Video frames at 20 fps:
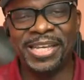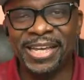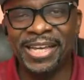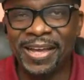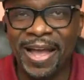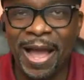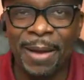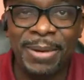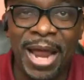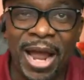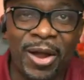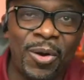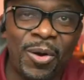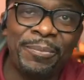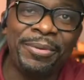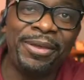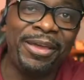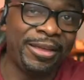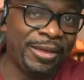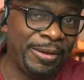See, I'm not
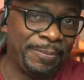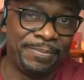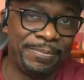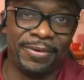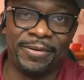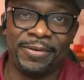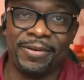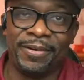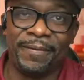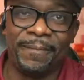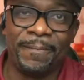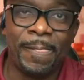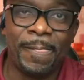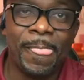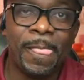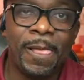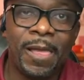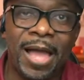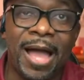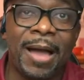going to be a hypocrite.
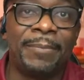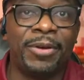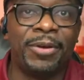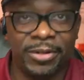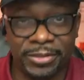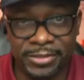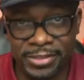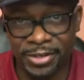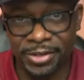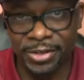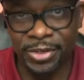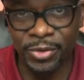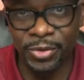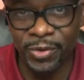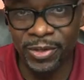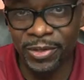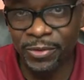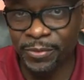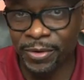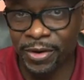I'm going to tell
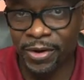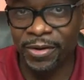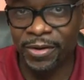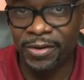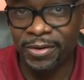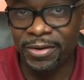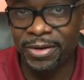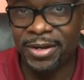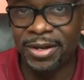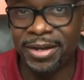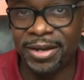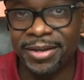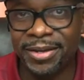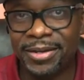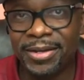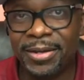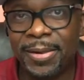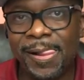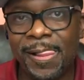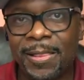you and you're wrong.
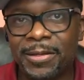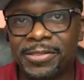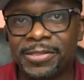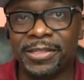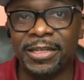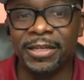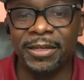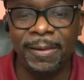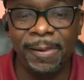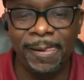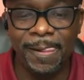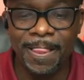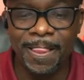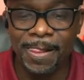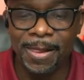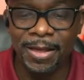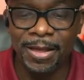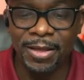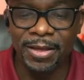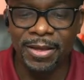See,
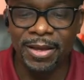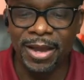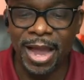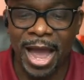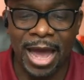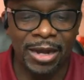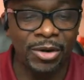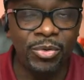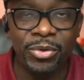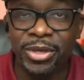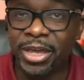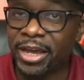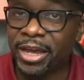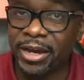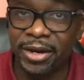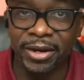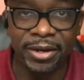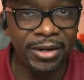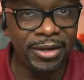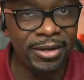I don't
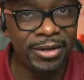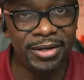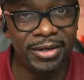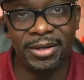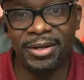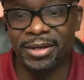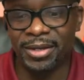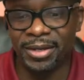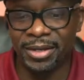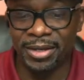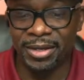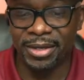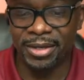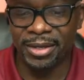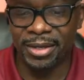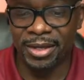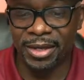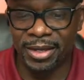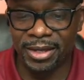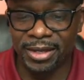care.
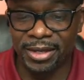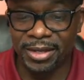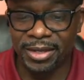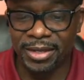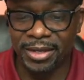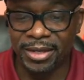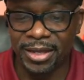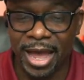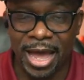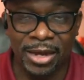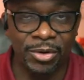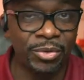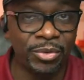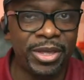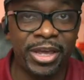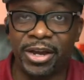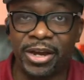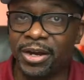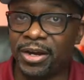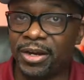Uh, I
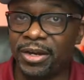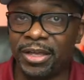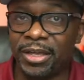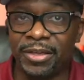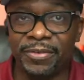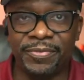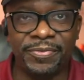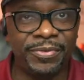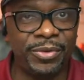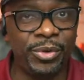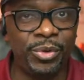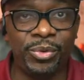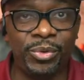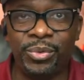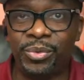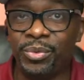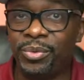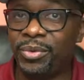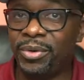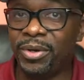don't care if
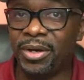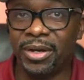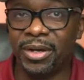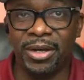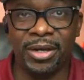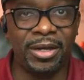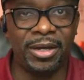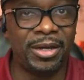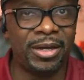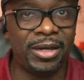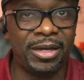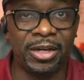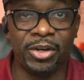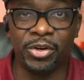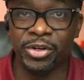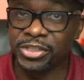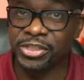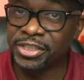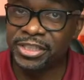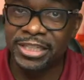you uh,
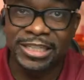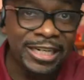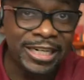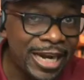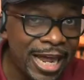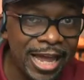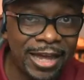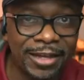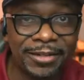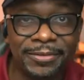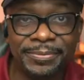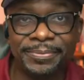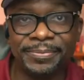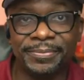a Christian or not.